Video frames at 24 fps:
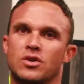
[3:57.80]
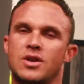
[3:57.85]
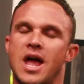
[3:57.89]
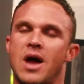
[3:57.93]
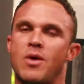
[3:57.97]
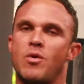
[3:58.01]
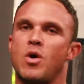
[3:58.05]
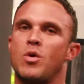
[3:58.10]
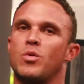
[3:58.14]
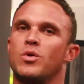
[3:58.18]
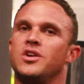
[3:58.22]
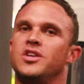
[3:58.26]

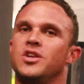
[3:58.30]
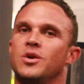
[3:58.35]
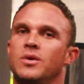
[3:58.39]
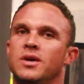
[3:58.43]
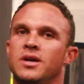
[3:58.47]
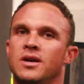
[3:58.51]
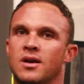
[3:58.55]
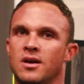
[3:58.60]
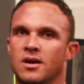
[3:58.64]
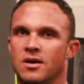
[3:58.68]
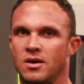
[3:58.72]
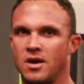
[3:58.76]
Now what we're
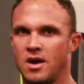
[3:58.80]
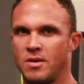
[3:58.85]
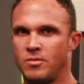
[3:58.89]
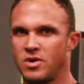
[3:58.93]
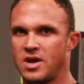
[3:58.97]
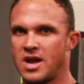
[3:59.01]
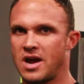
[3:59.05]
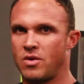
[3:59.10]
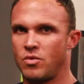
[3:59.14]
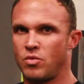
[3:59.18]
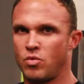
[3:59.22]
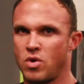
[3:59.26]
doing, we
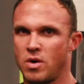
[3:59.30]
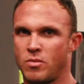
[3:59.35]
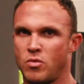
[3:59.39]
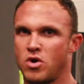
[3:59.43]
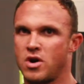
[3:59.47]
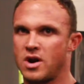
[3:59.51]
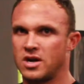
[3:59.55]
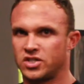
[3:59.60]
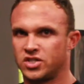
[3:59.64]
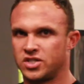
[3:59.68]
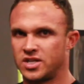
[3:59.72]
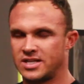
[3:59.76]
got one
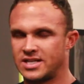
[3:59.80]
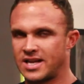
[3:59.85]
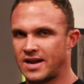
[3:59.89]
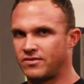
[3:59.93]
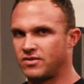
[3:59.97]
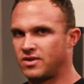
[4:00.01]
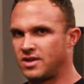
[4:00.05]
more exercise after